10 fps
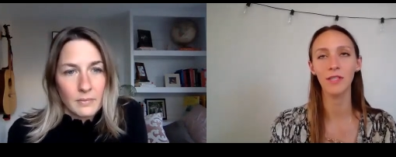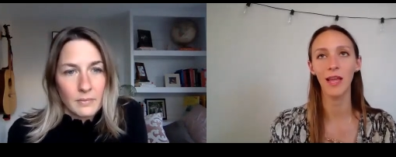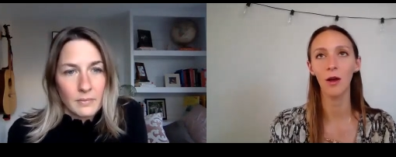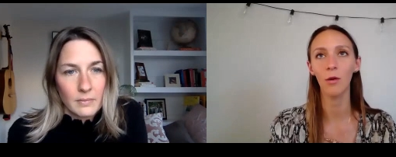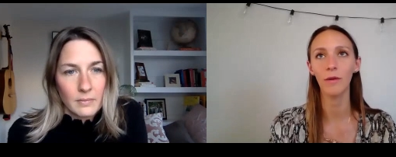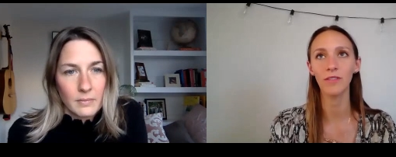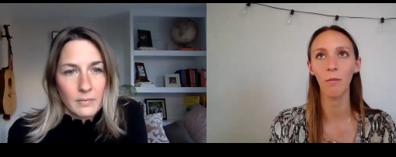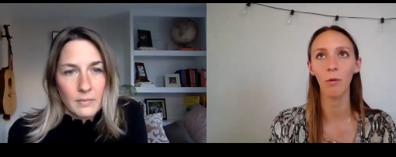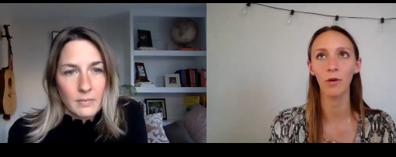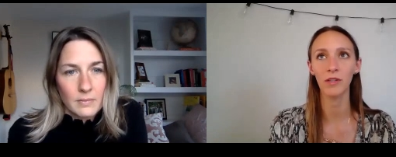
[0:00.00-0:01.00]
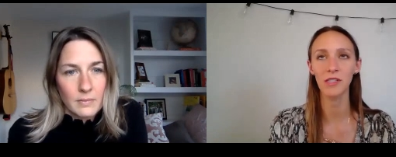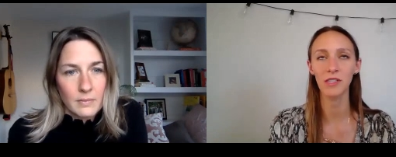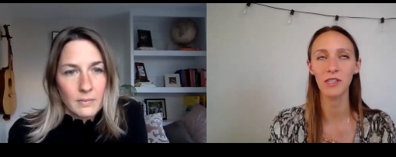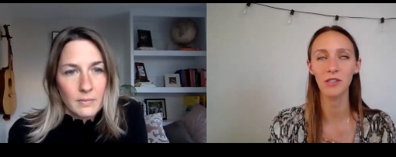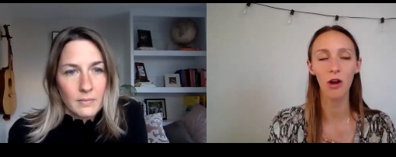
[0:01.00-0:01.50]
Speaker 1: you said, oh, if someone wants
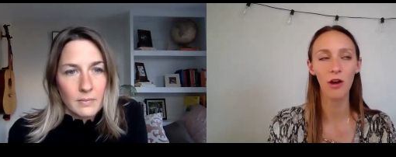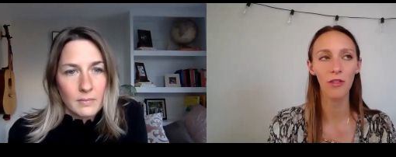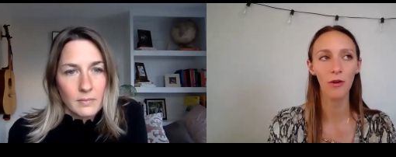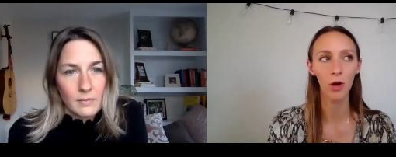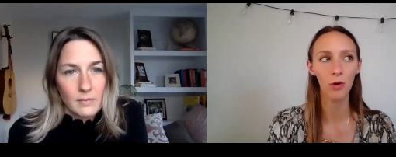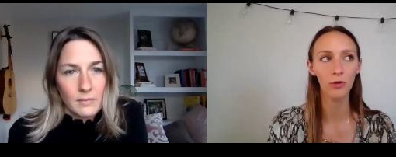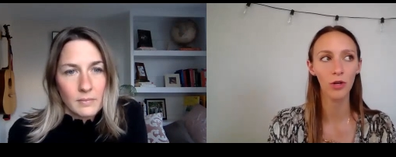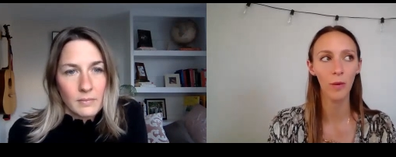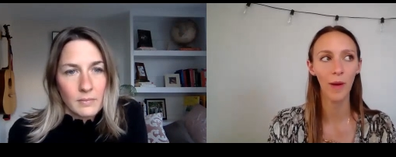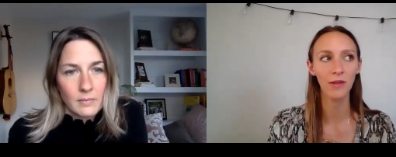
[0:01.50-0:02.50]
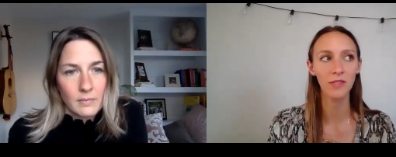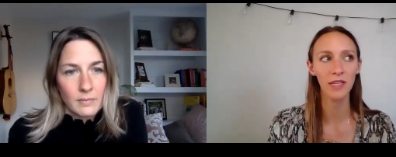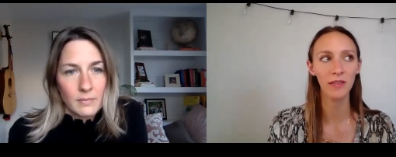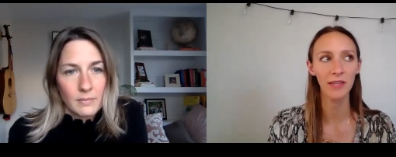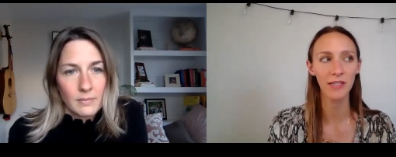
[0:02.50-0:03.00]
to start their own
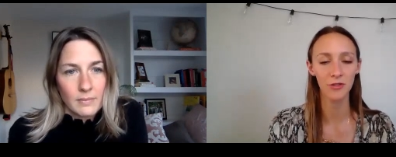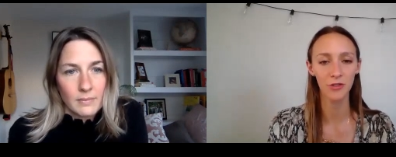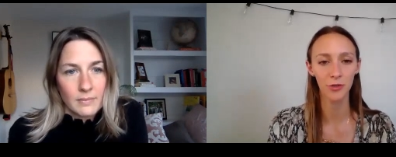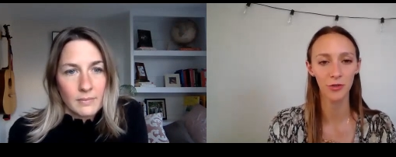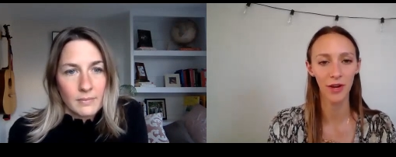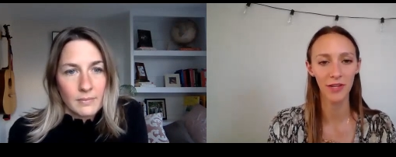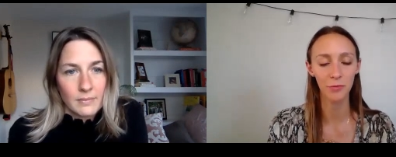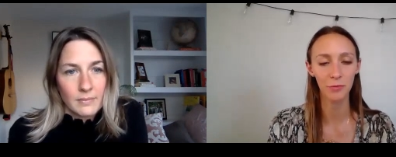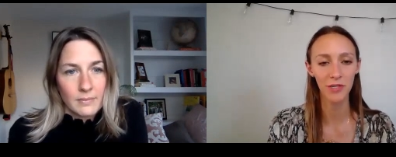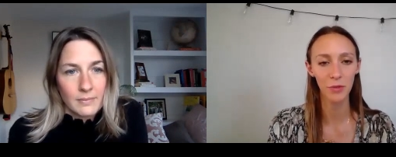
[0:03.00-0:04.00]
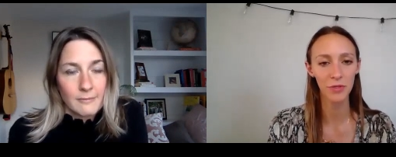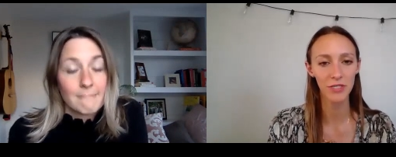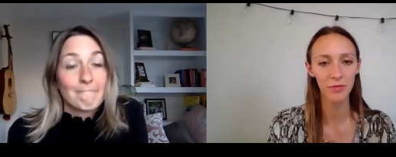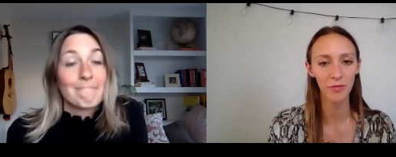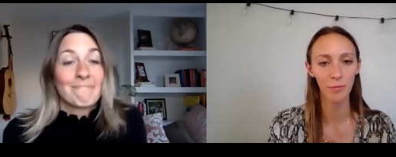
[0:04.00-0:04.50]
co-housing, these are two great
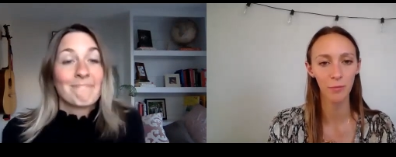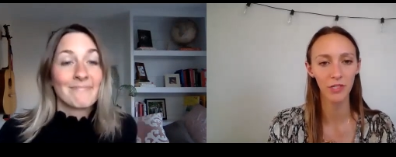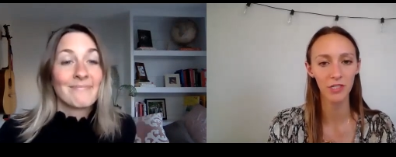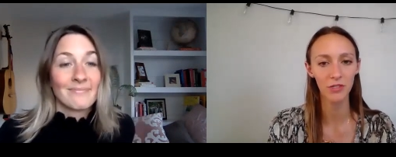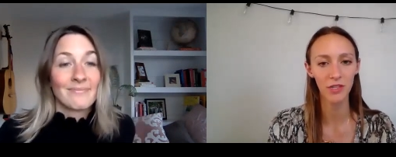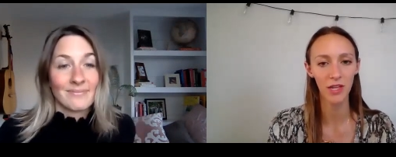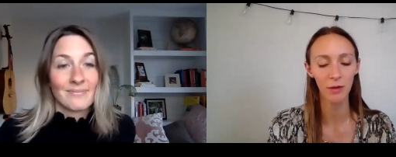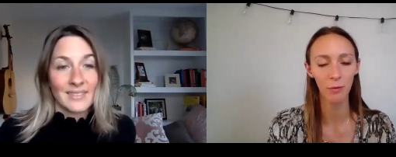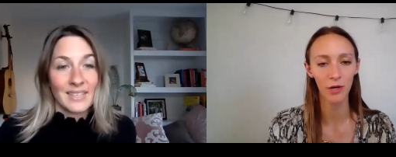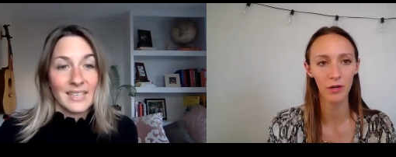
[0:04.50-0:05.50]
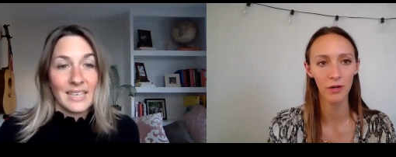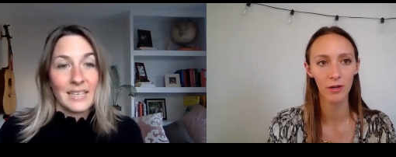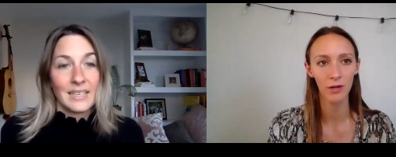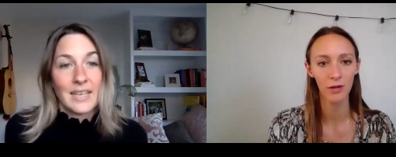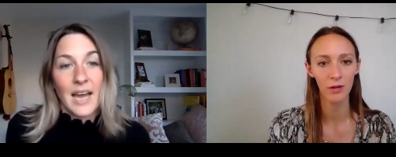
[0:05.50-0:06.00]
resources for them. What did you say they were?
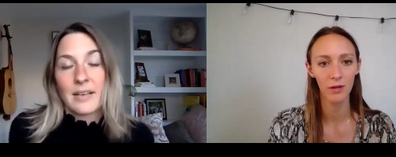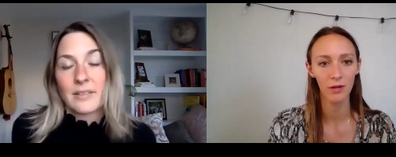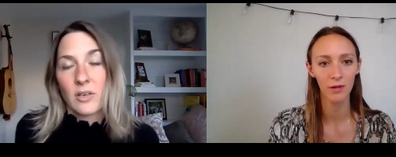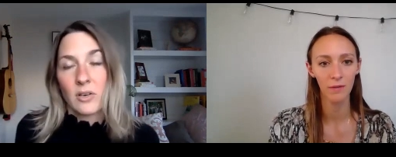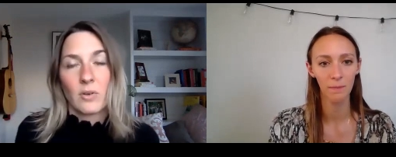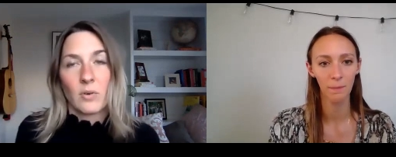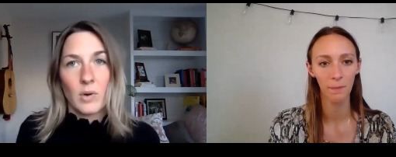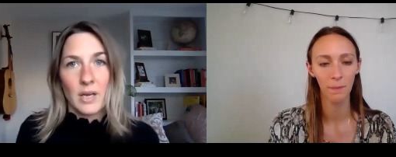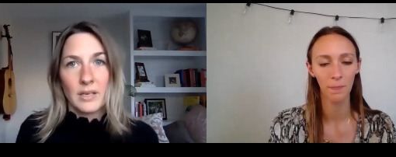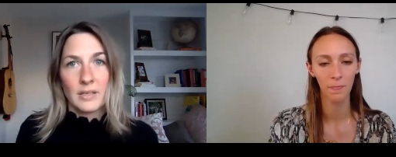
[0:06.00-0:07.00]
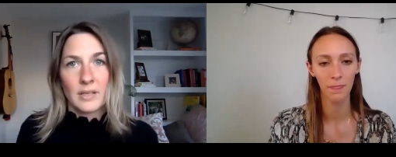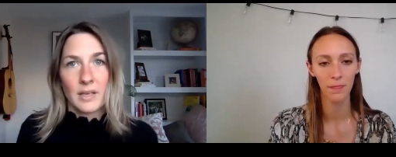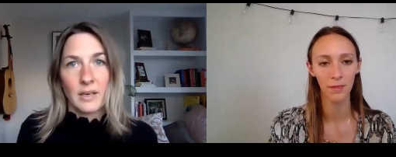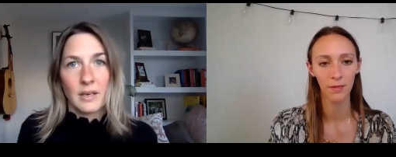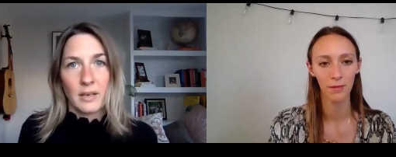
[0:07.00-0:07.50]
Speaker 2: Yeah, so the one is
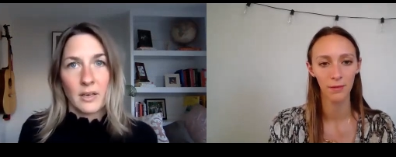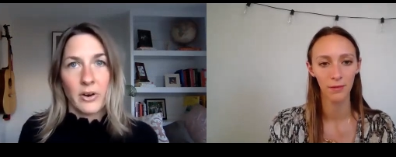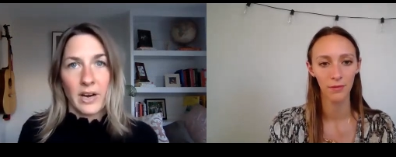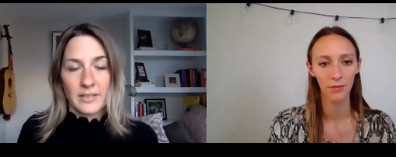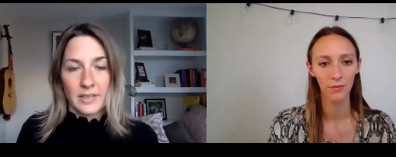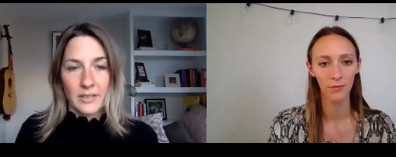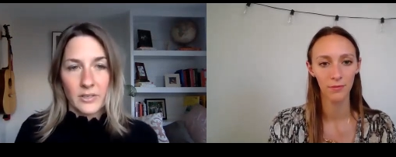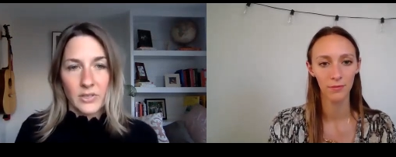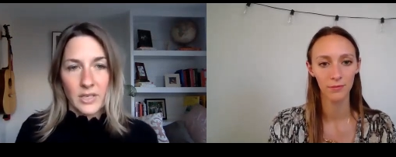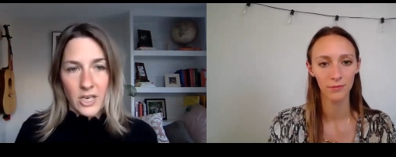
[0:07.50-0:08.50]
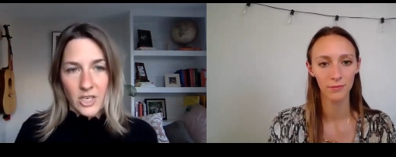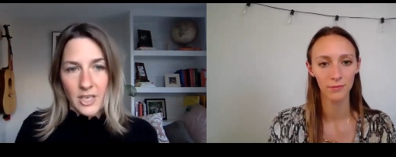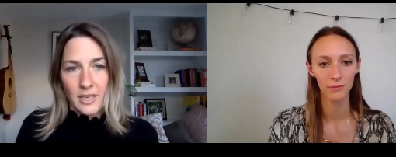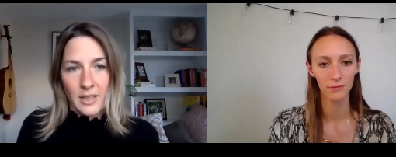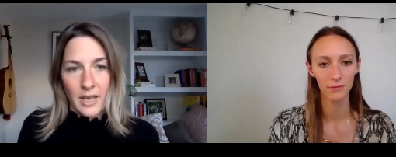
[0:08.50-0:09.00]
the Co-Housing Association,
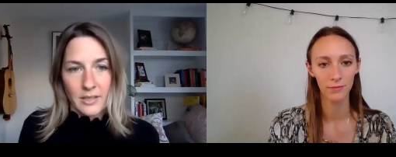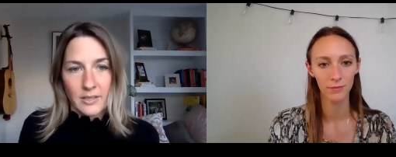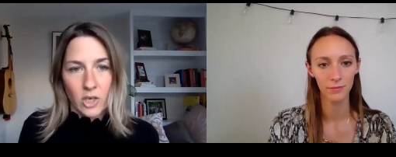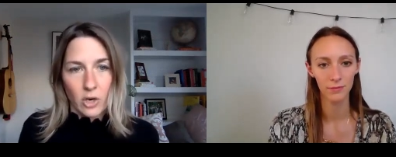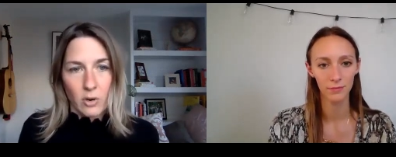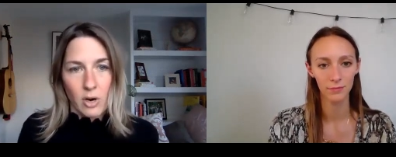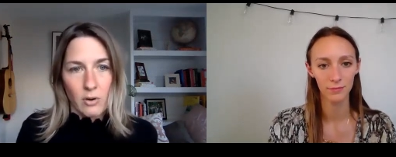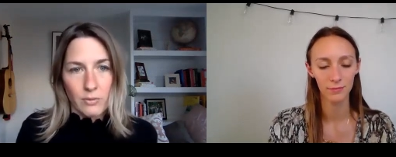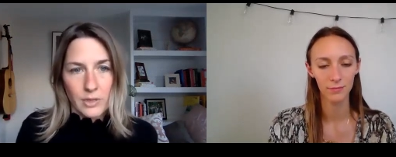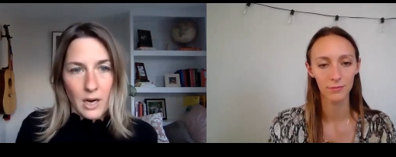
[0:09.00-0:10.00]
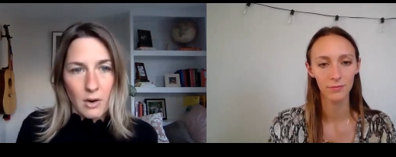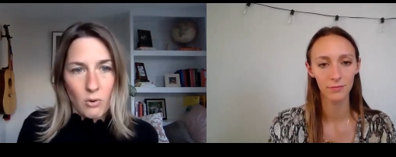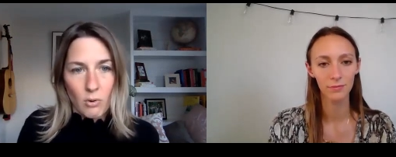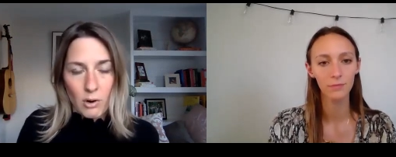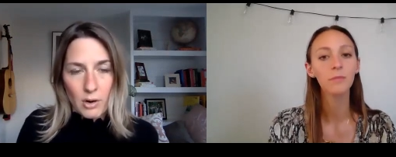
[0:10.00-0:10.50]
and that's
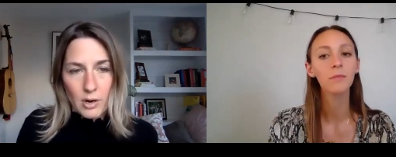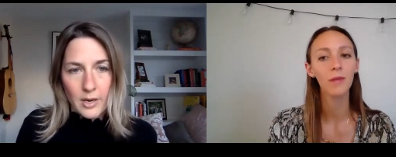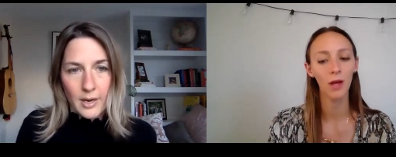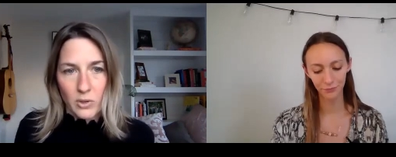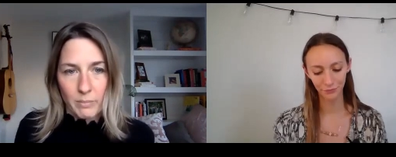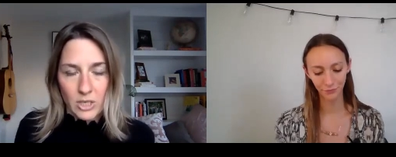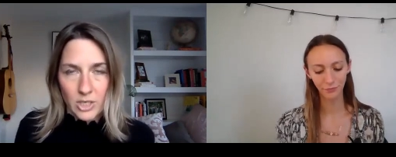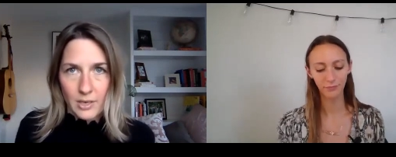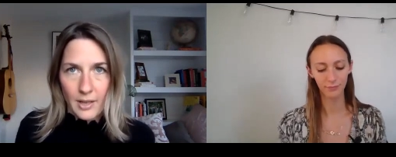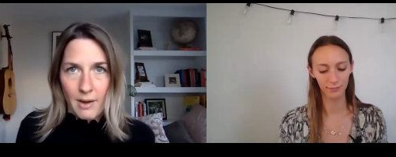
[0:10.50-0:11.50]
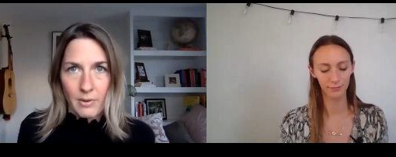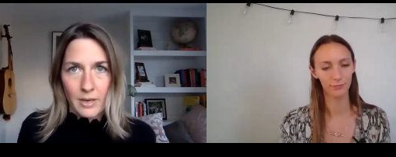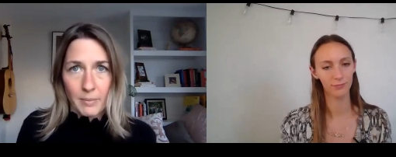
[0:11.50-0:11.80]
coho.org. I mentioned that one